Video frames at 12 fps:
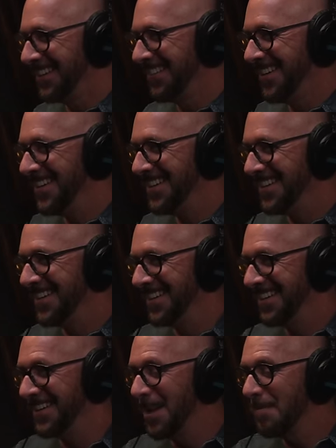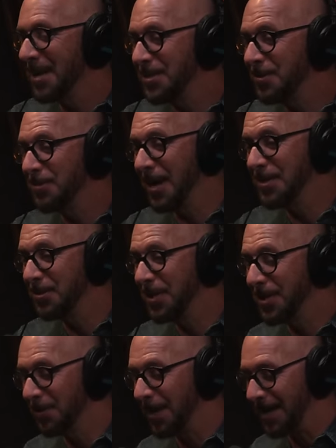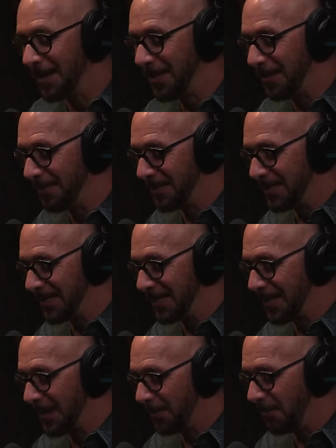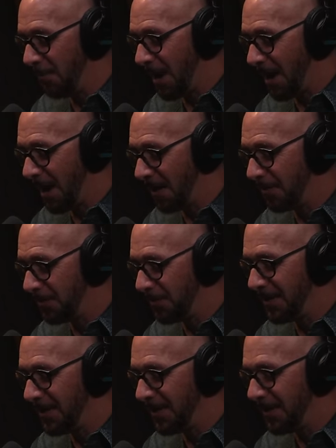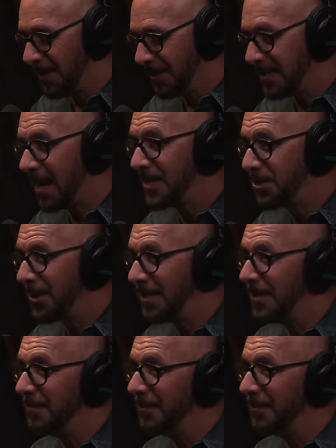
right? Yeah. yeah. but I do, I do think you're right. I think it's it's like how do we titrate the